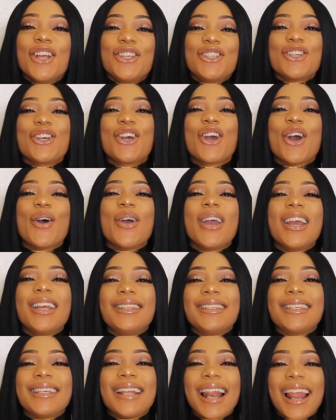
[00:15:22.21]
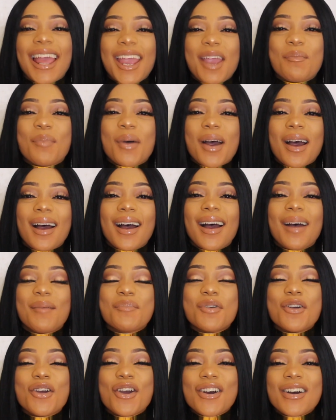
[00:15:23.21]
to go into labor
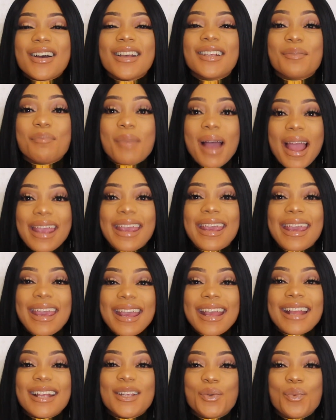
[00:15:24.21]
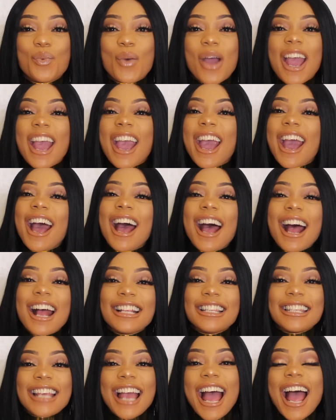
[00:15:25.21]
because my kids were
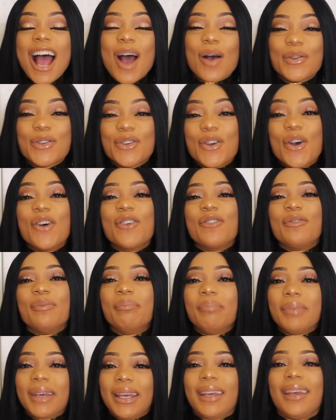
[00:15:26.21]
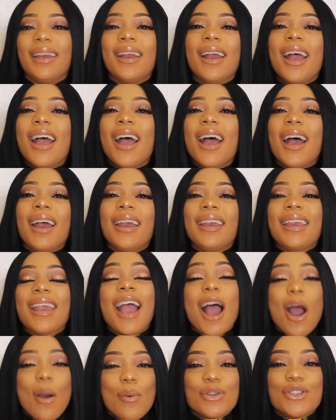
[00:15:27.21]
cut out of me.
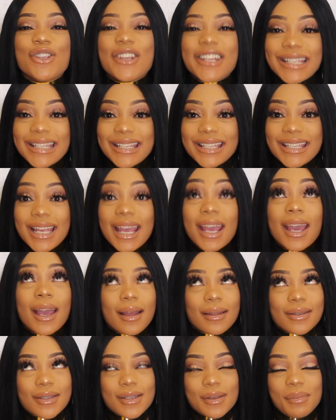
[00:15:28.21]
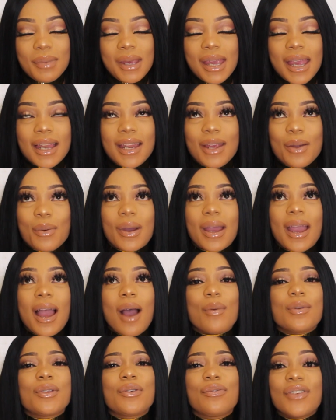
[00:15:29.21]
Okay, I was not sick to me anyway.
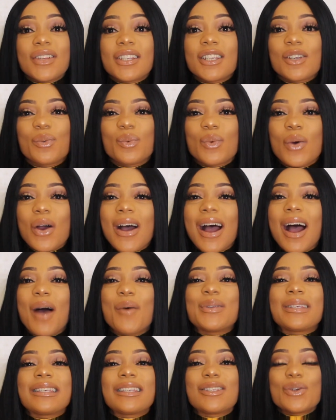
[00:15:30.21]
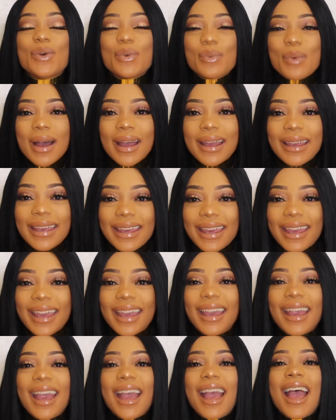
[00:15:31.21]
I was fit and well. I was still
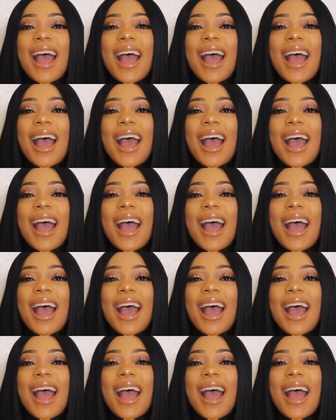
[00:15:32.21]
working.